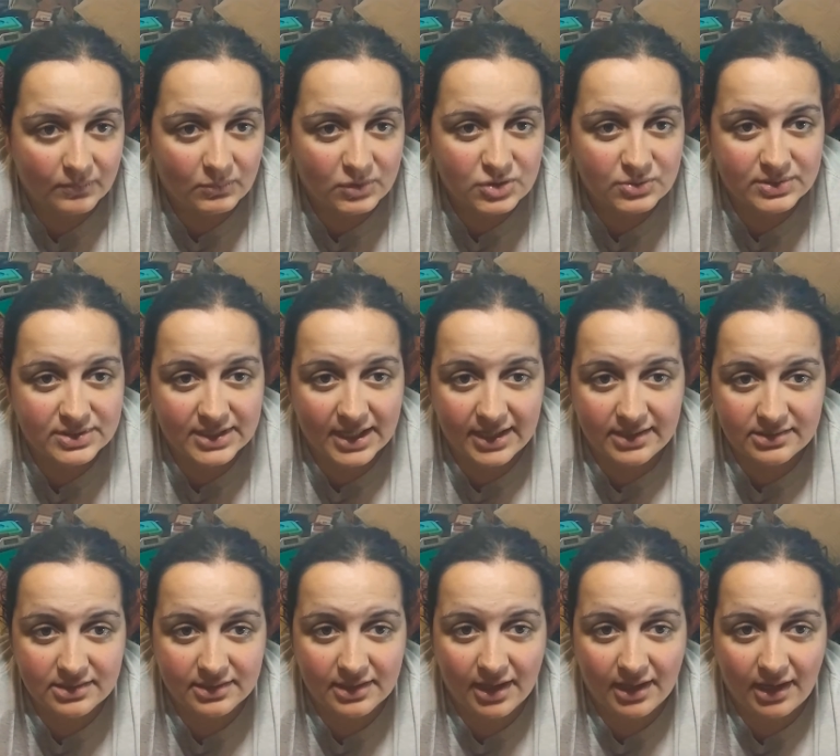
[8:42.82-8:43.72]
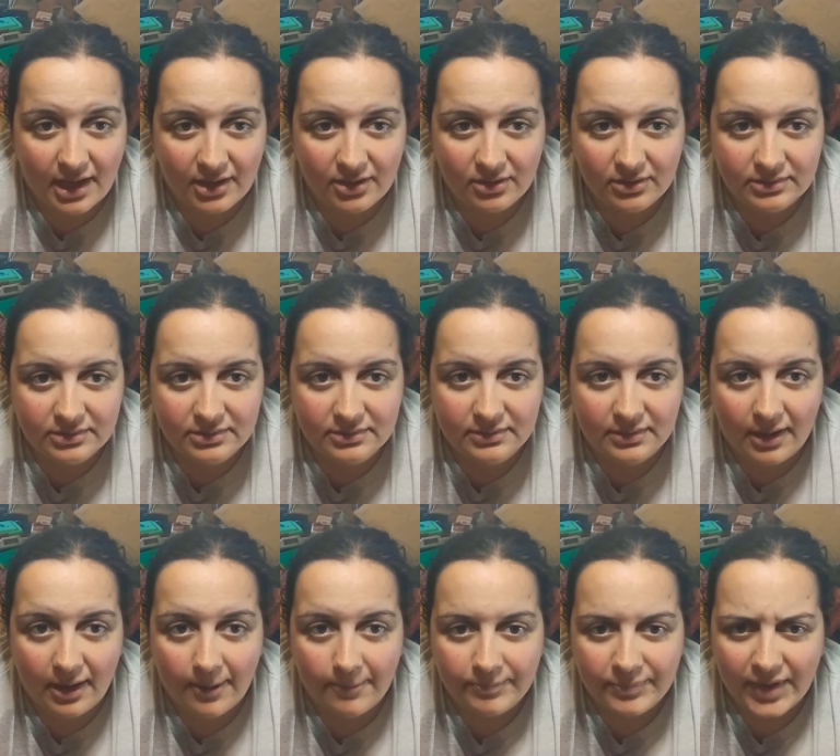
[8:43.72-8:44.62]
which was hinted at I got
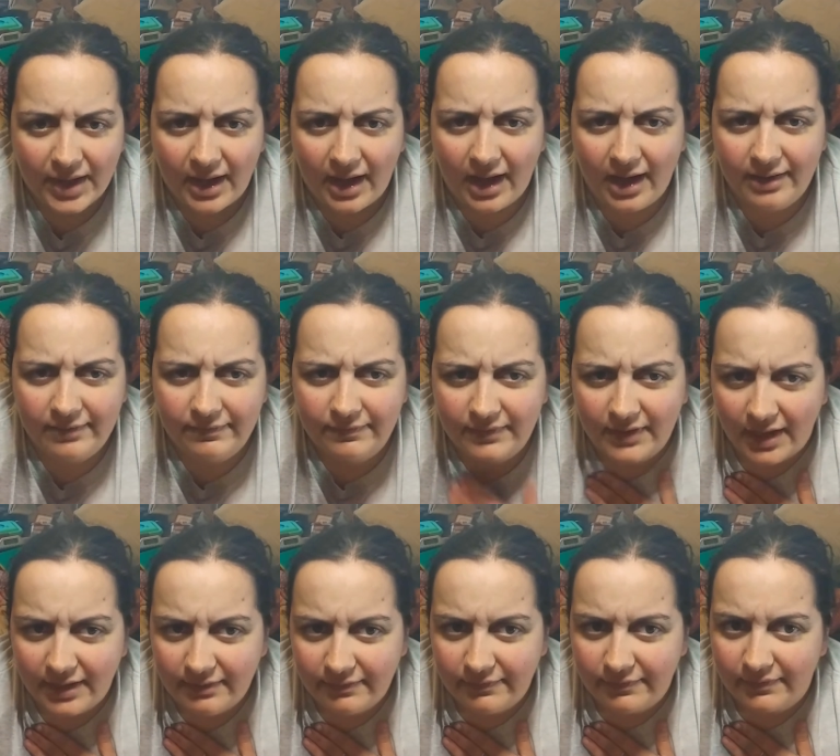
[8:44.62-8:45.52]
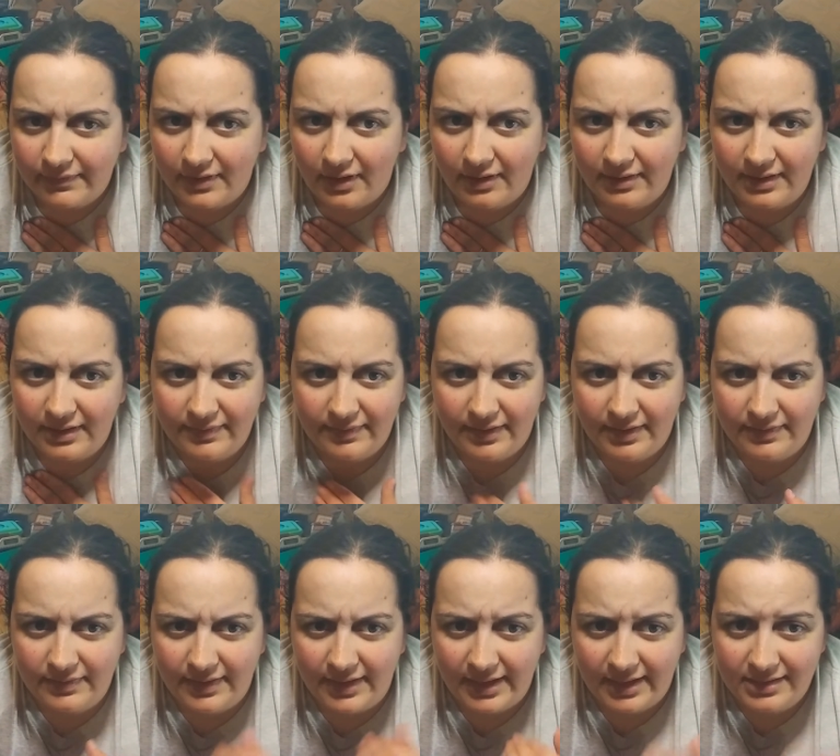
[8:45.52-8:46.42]
I kind of got uh,
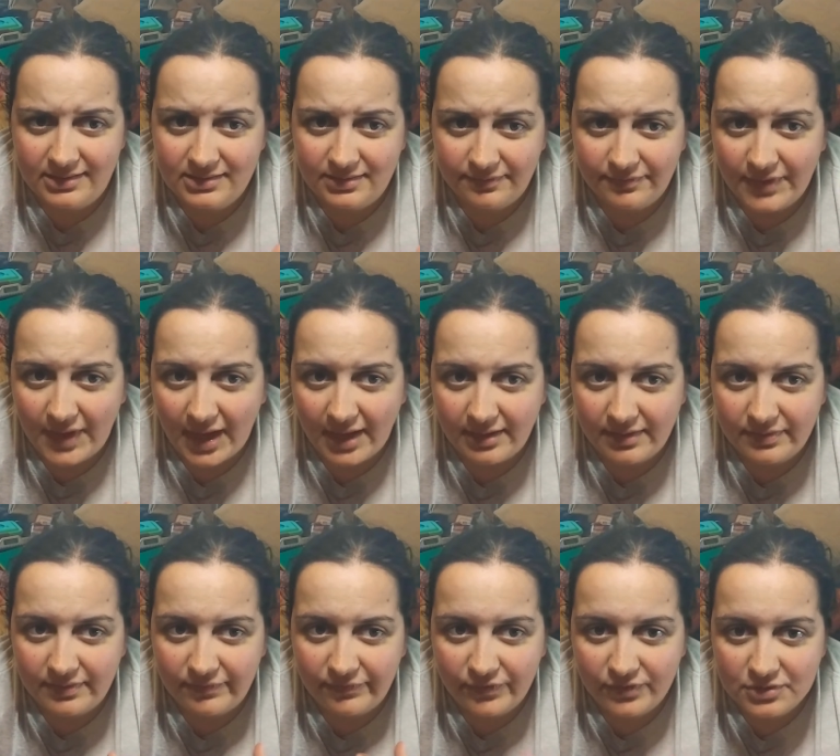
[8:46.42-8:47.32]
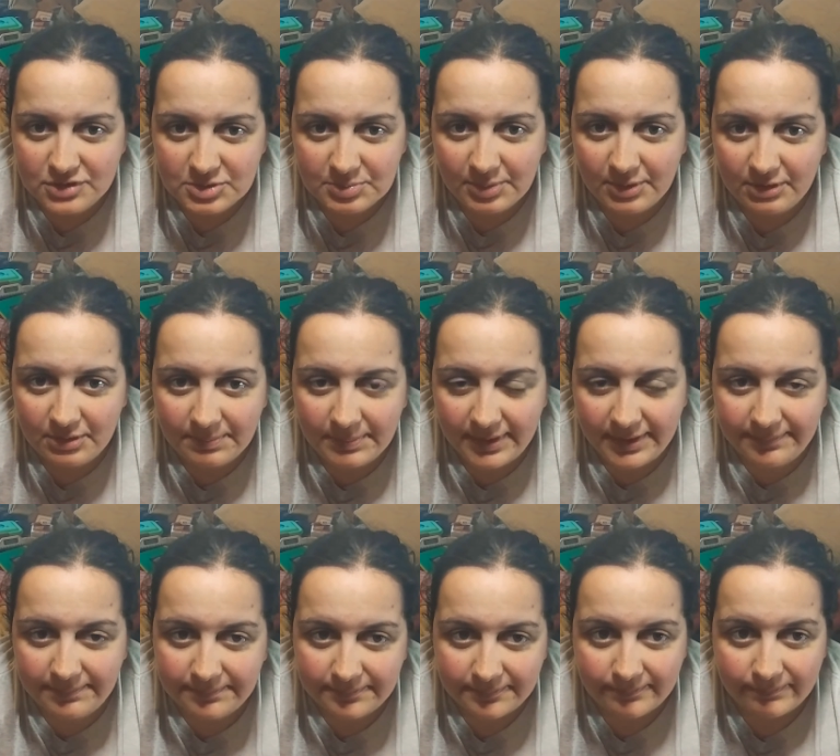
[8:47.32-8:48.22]
the hint of that in the first book,
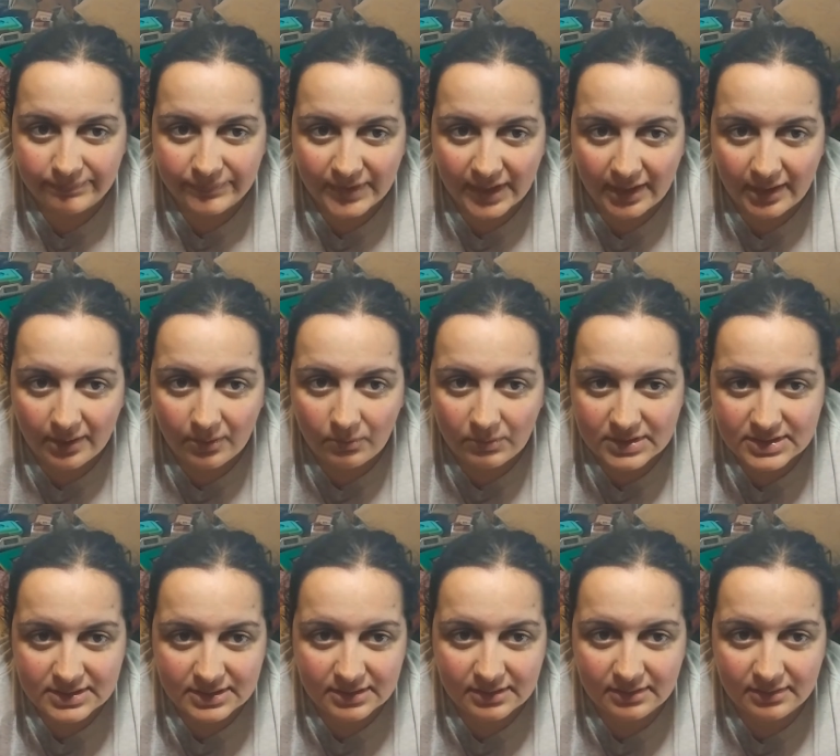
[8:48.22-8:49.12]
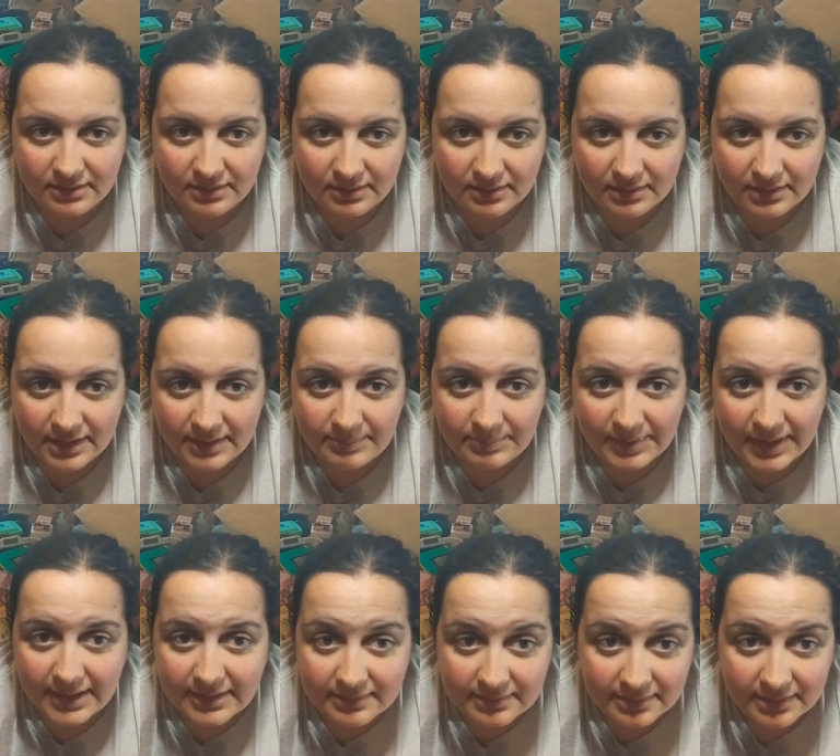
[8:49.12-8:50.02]
but it wasn't like
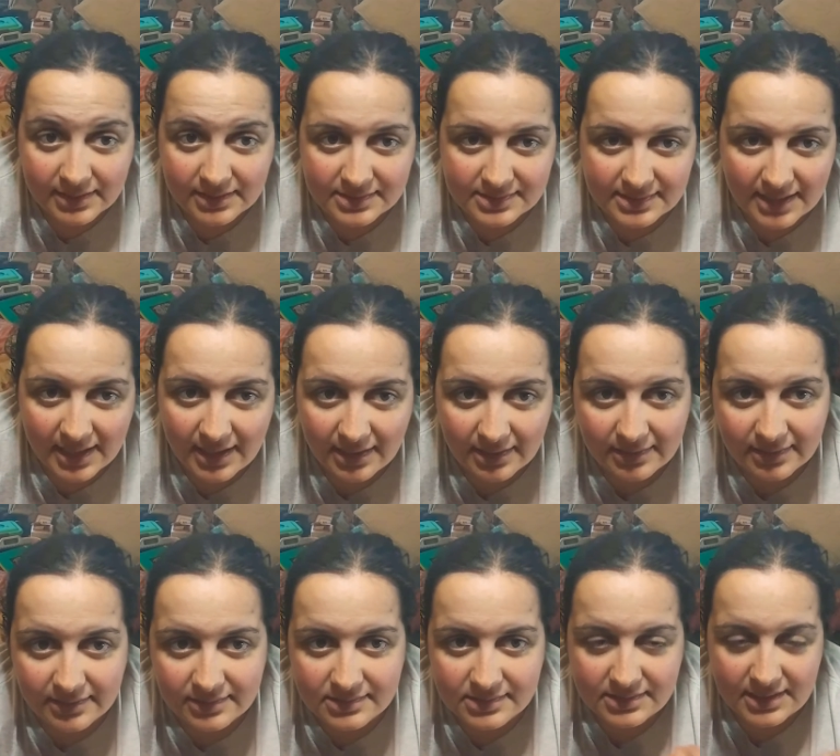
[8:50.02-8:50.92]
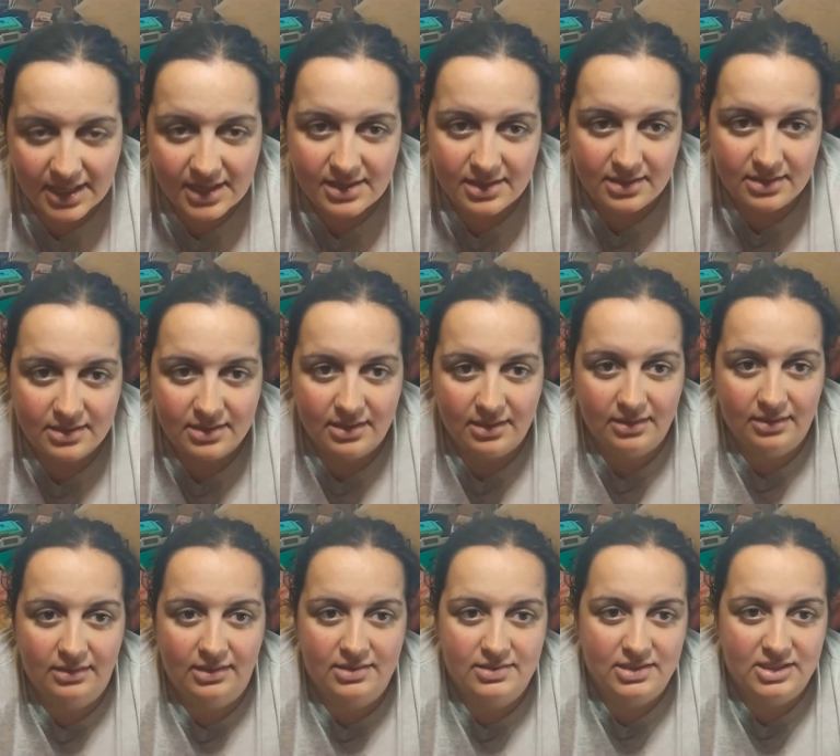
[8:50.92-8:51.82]
blatantly said and stated,
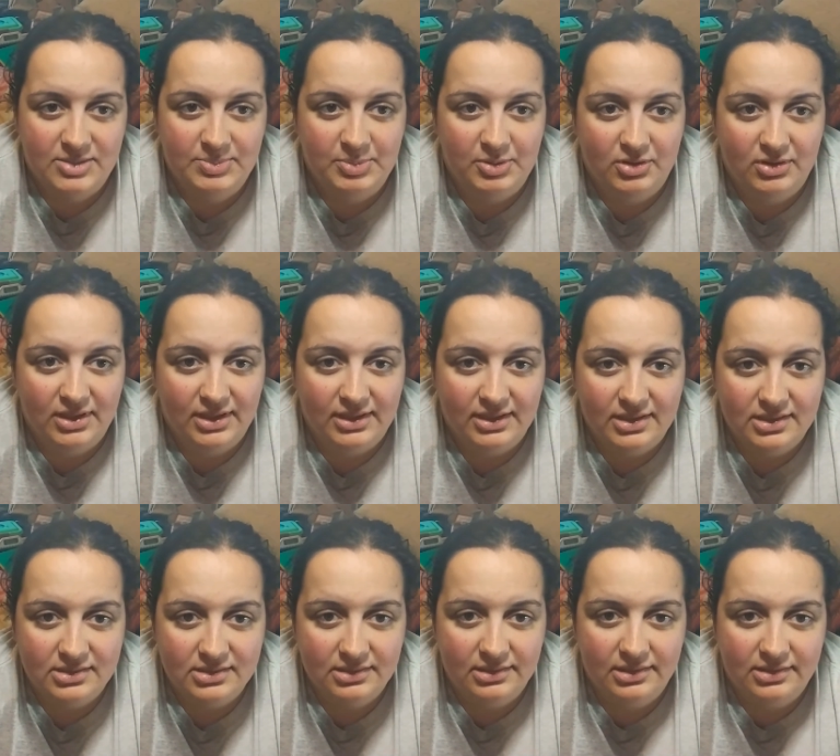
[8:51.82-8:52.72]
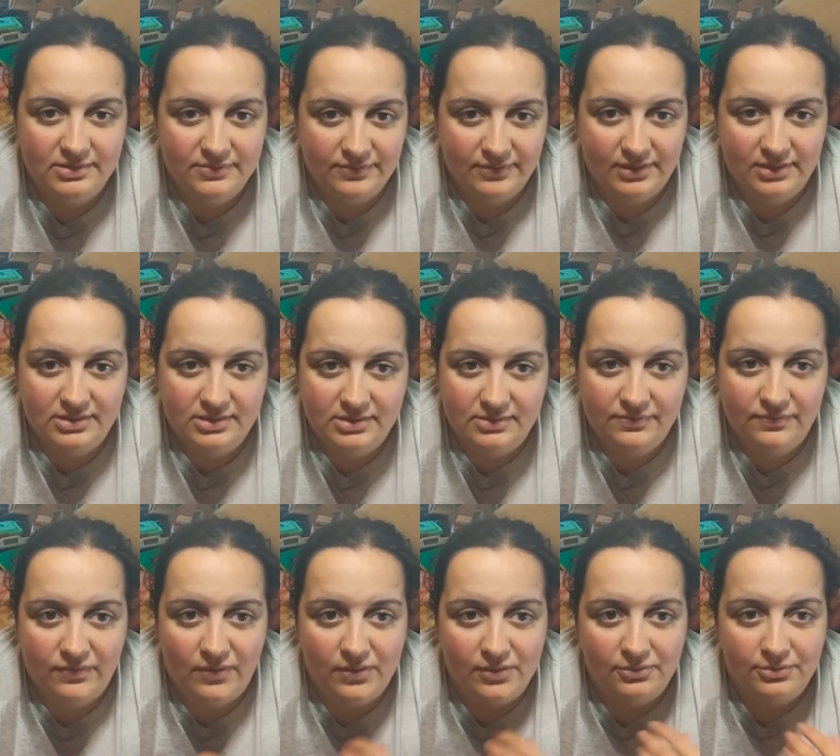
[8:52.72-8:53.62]
and in this book it is, and it's it's
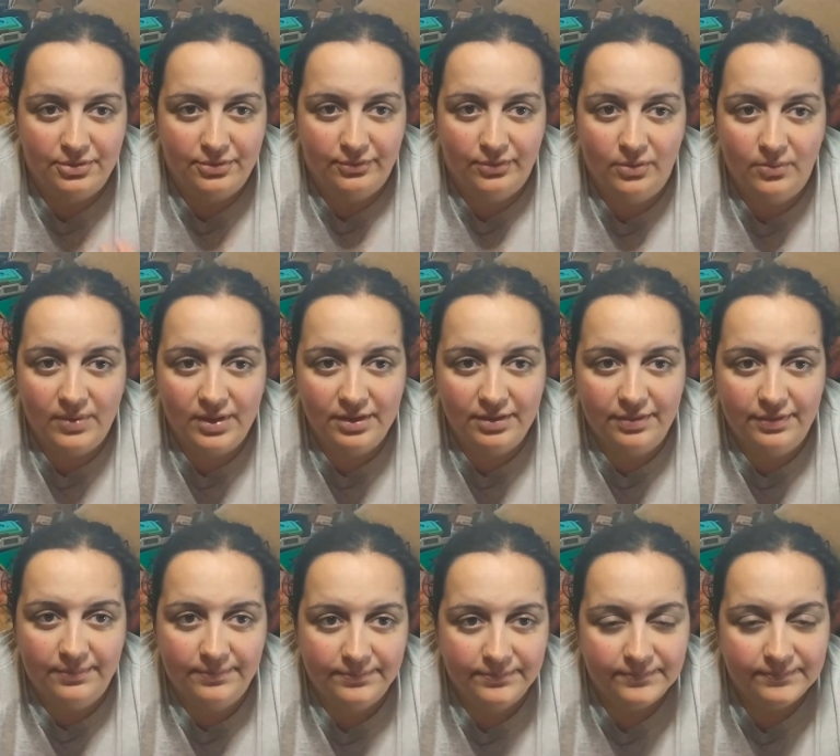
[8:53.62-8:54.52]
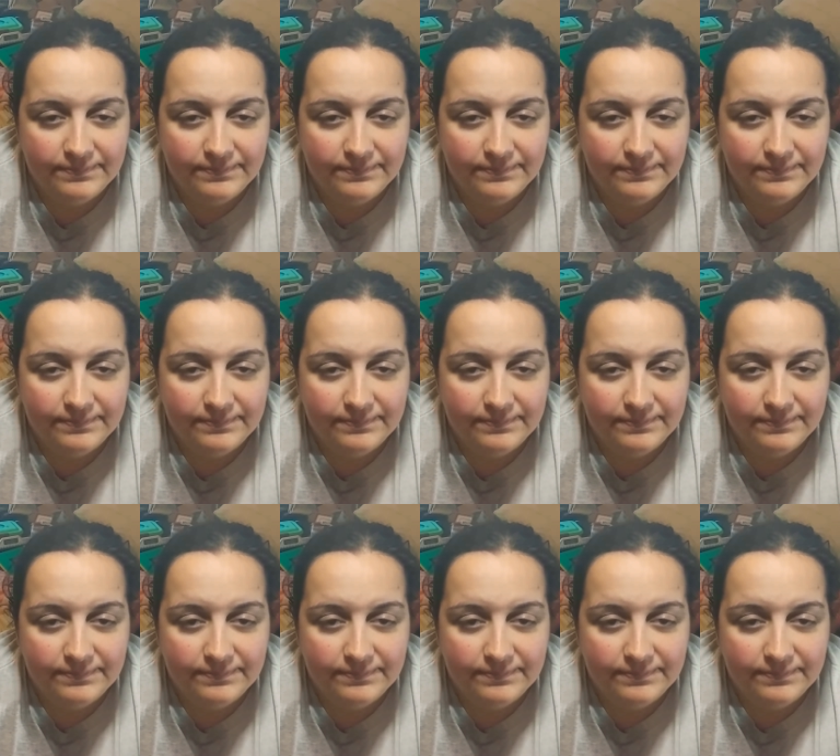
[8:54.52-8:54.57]
followed through with.